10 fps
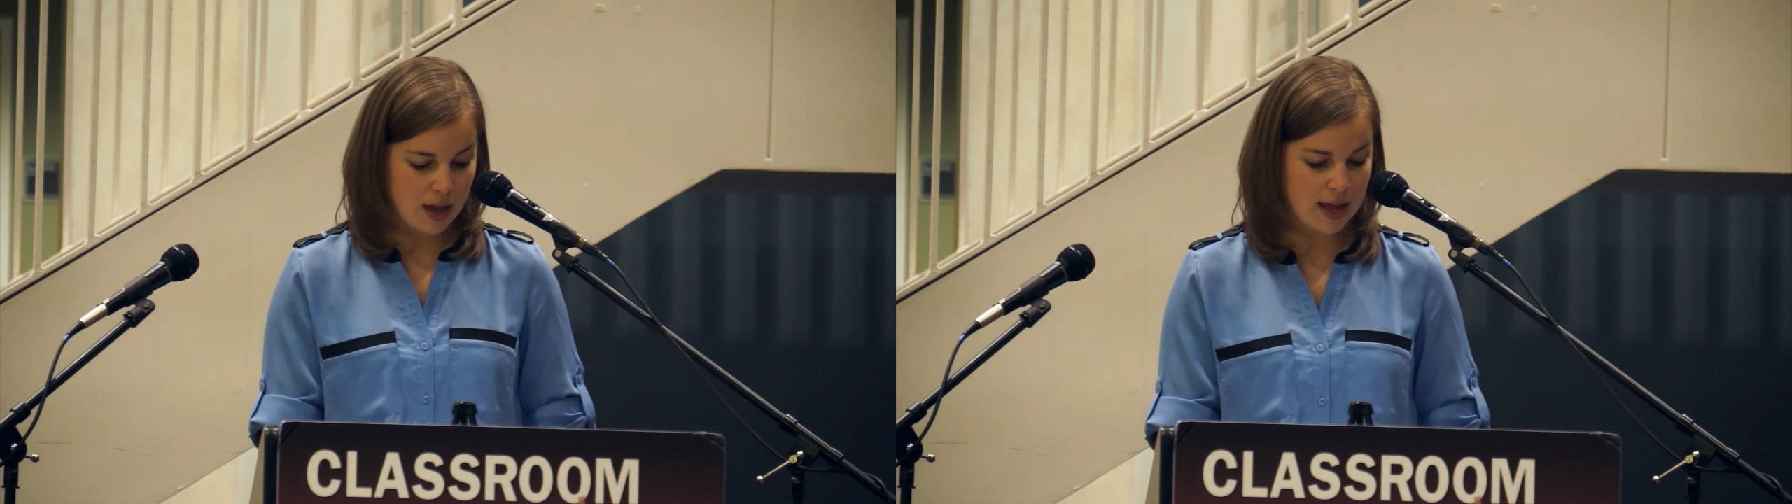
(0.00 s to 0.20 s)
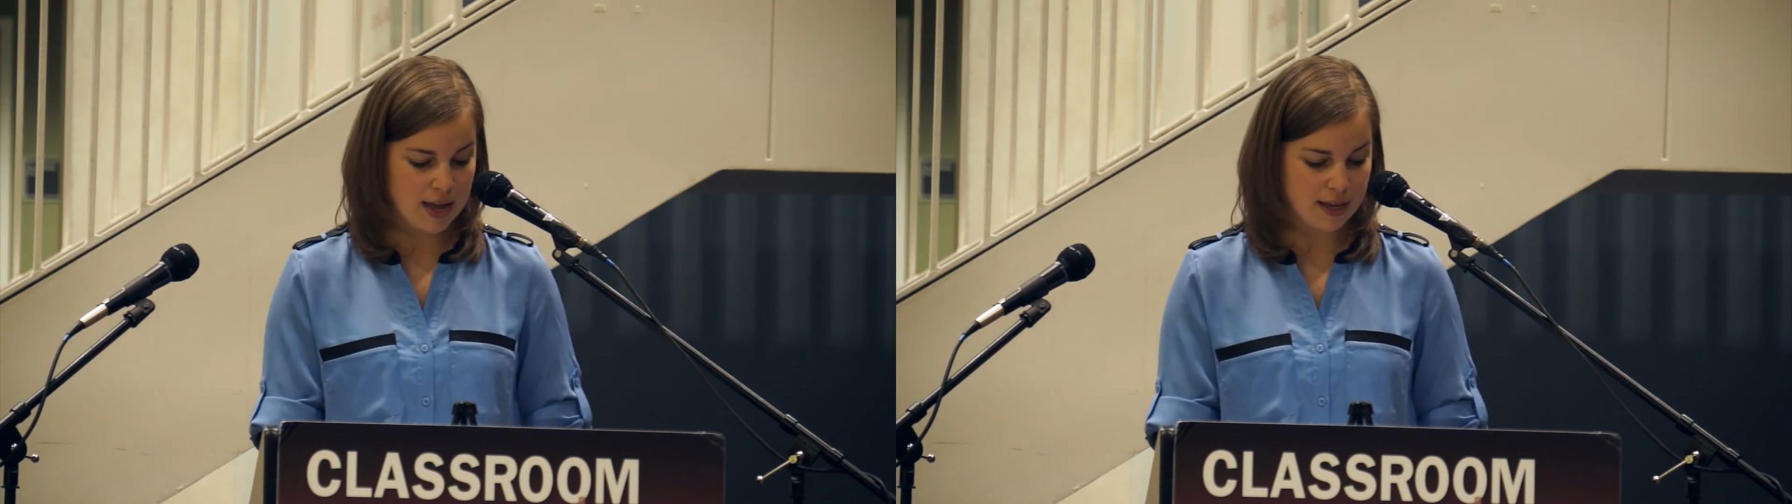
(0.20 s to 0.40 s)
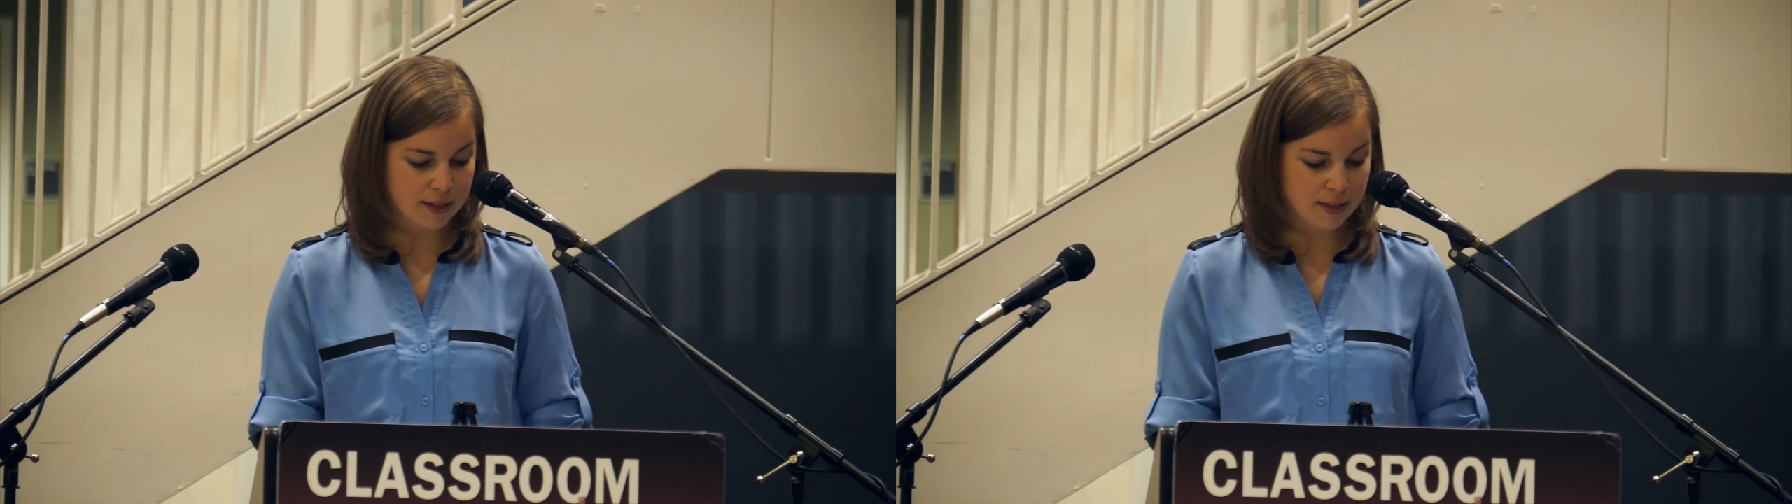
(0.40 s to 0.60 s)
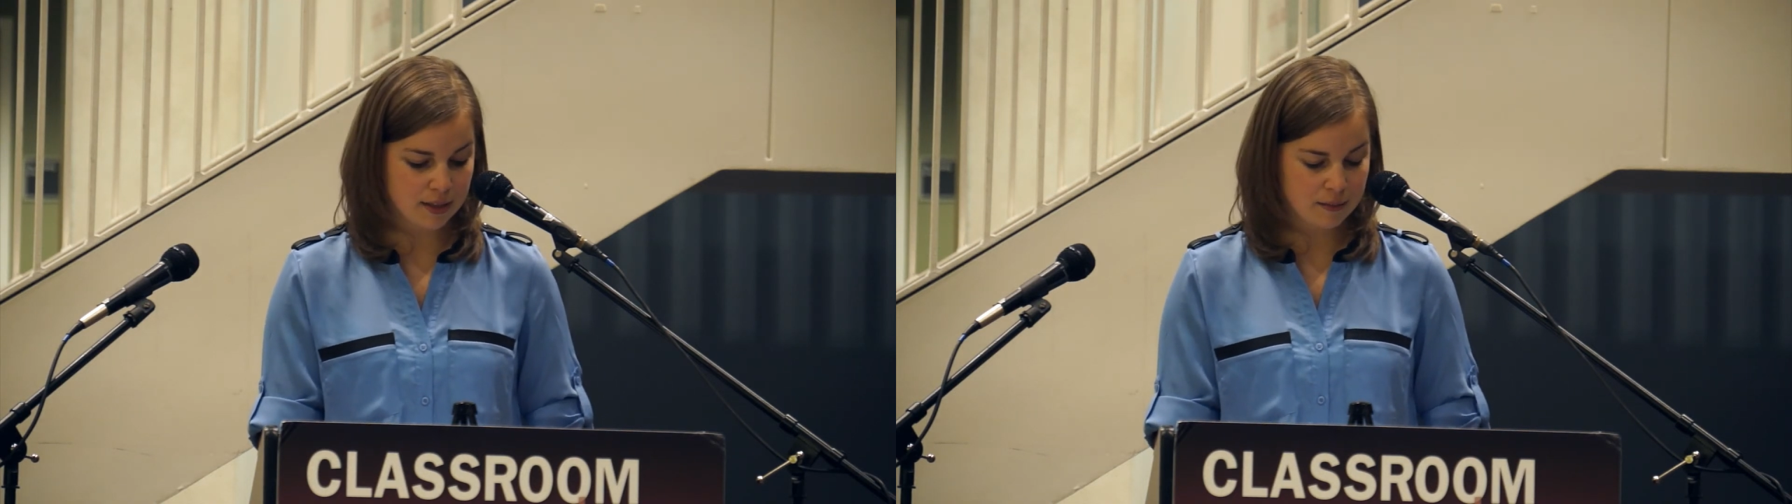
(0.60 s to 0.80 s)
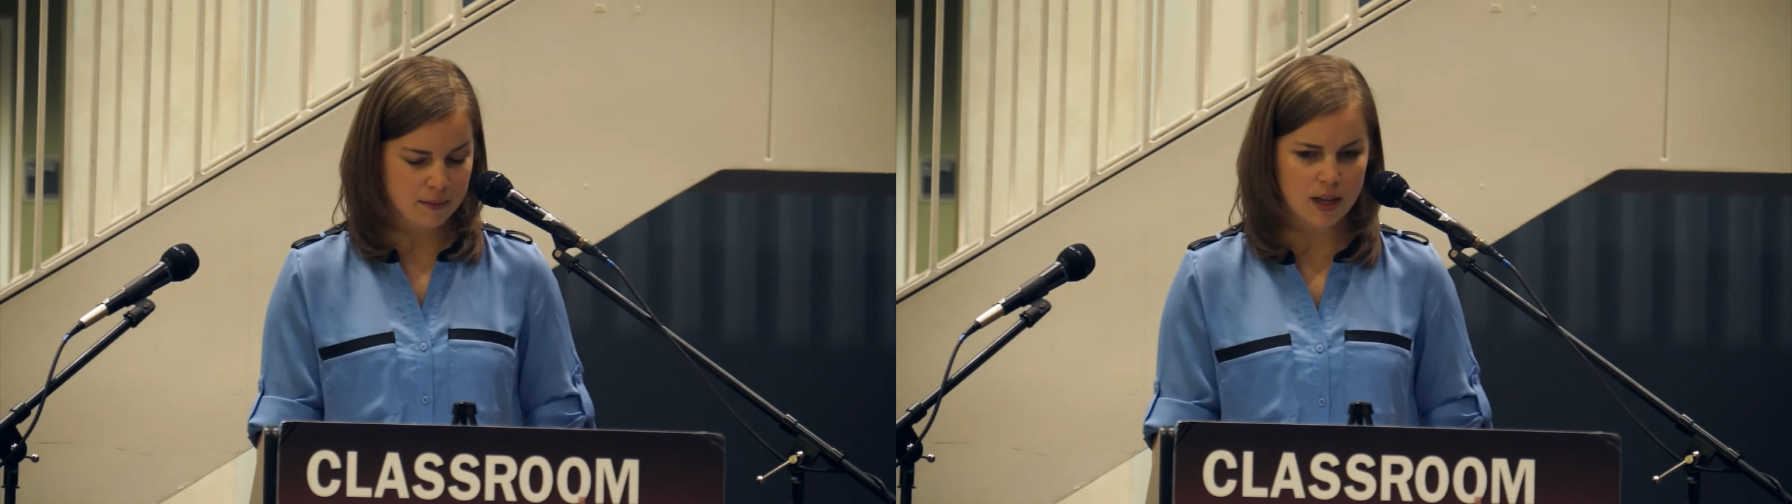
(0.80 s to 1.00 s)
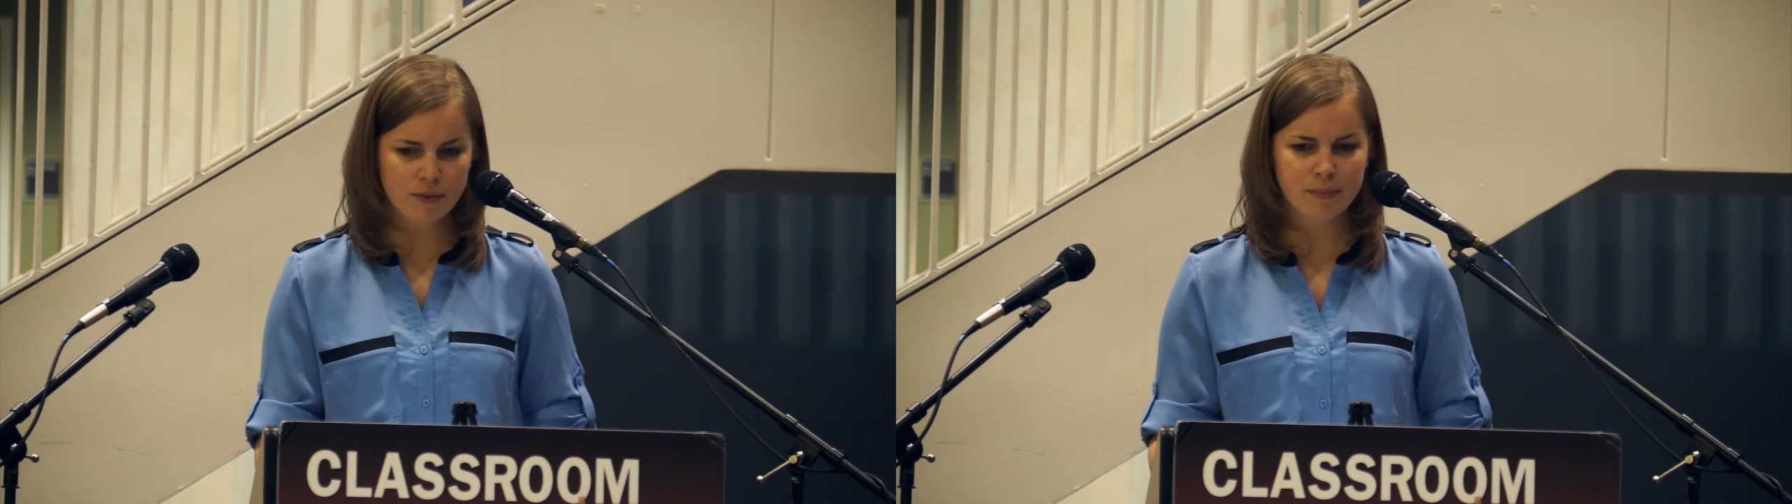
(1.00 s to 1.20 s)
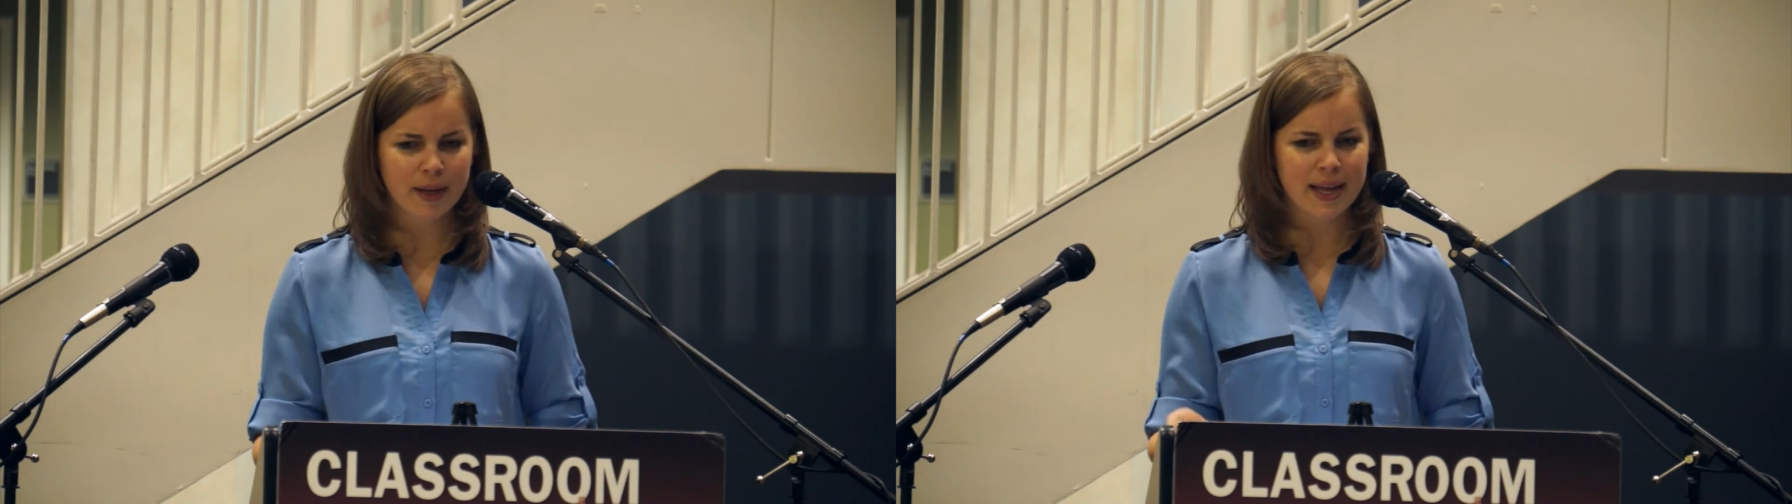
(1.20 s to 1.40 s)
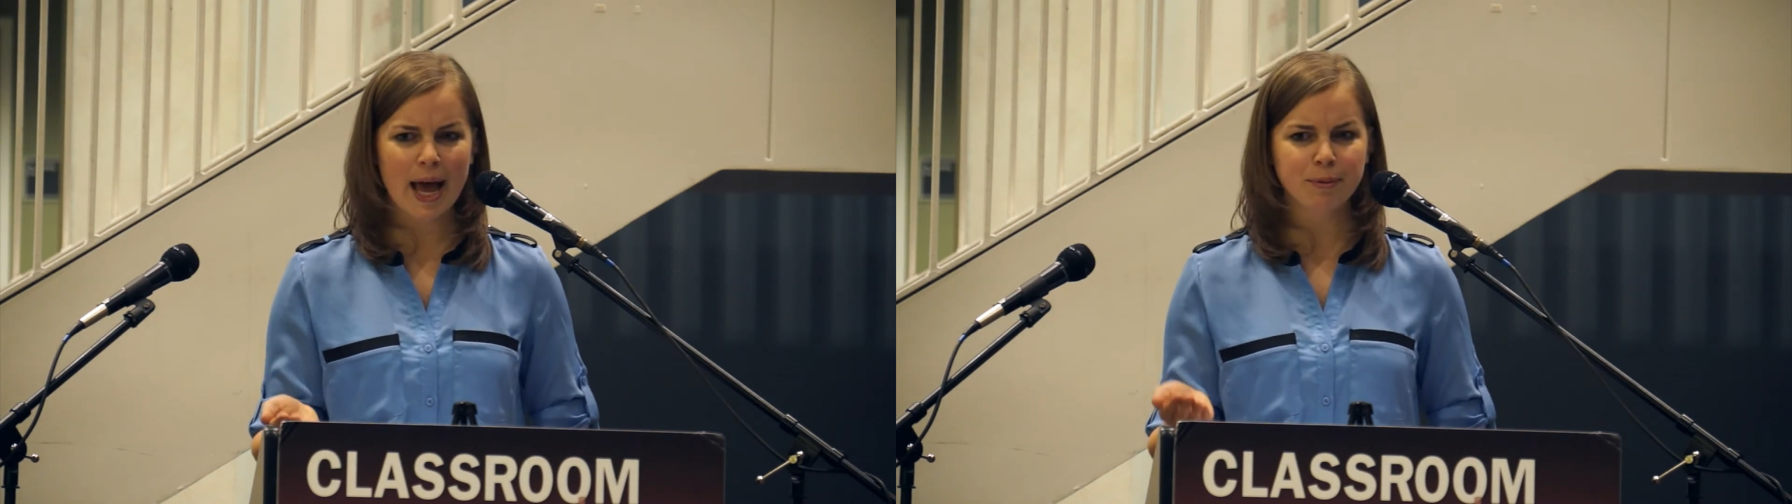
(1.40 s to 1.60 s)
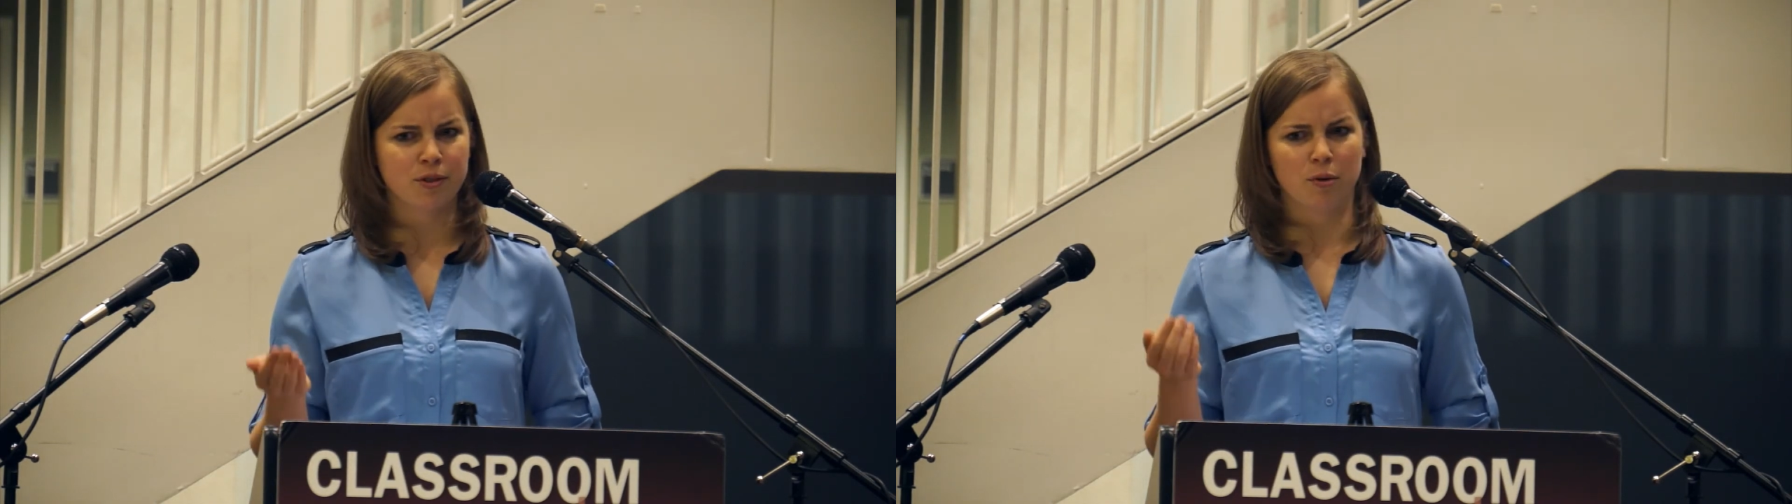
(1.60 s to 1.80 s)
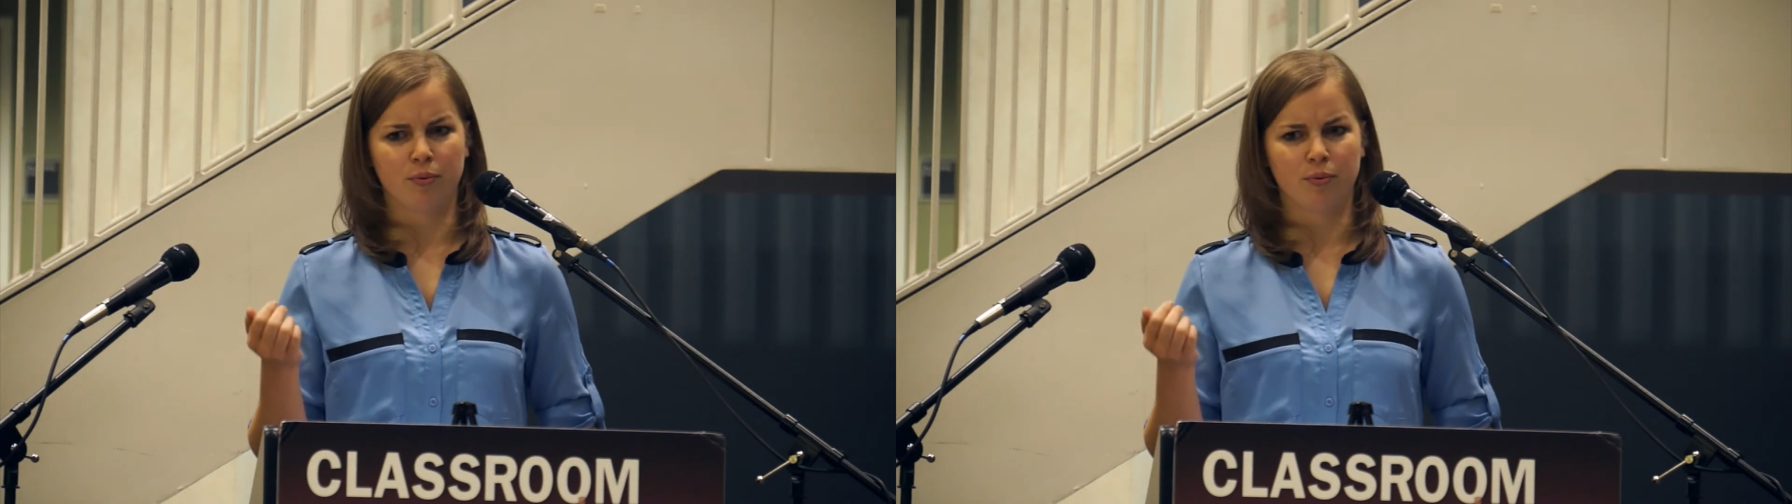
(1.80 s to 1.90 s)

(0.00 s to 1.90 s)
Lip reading: And even my capstone